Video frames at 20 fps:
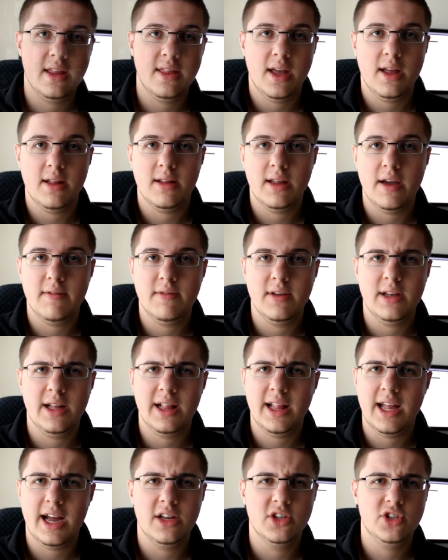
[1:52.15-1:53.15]
that having a
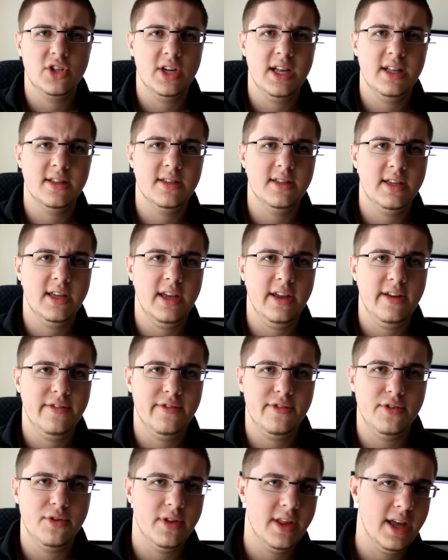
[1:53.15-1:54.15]
larger enter key
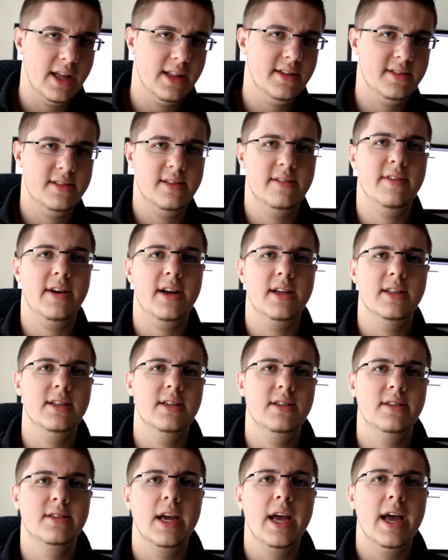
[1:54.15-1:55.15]
for that
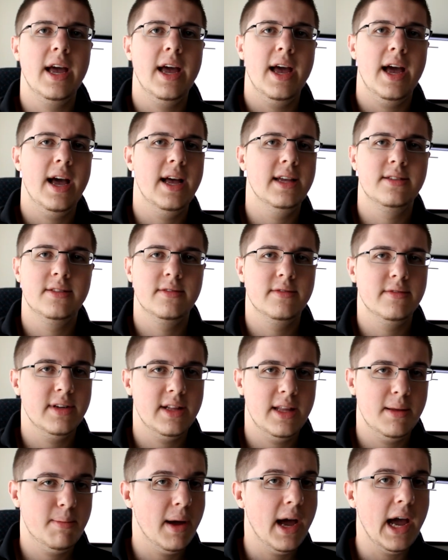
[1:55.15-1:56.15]
disadvantage hasn't
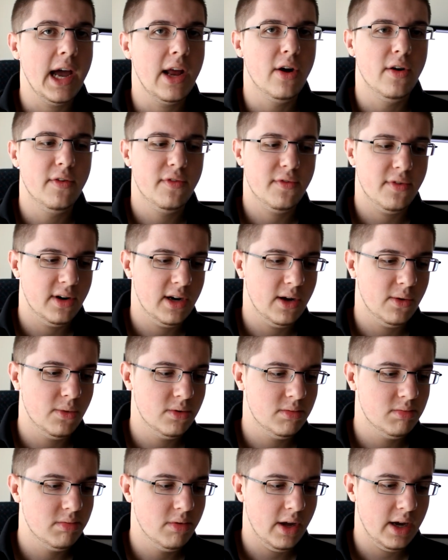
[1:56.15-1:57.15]
really paid off, and I
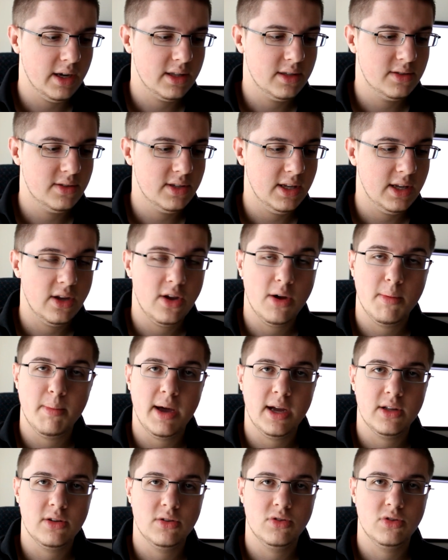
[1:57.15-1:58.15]
would like to see it go
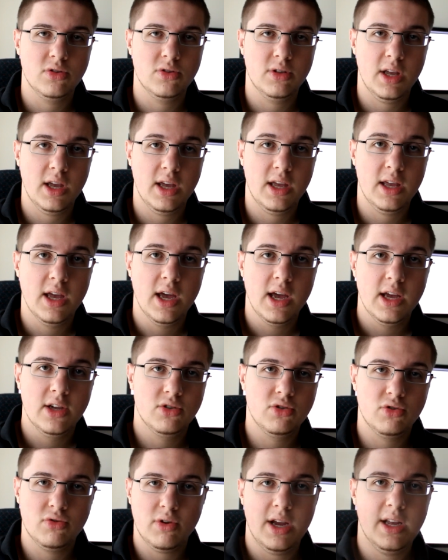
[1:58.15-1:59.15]
back to just a
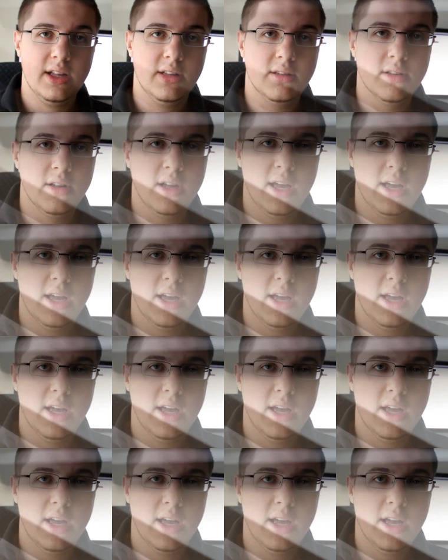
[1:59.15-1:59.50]
straight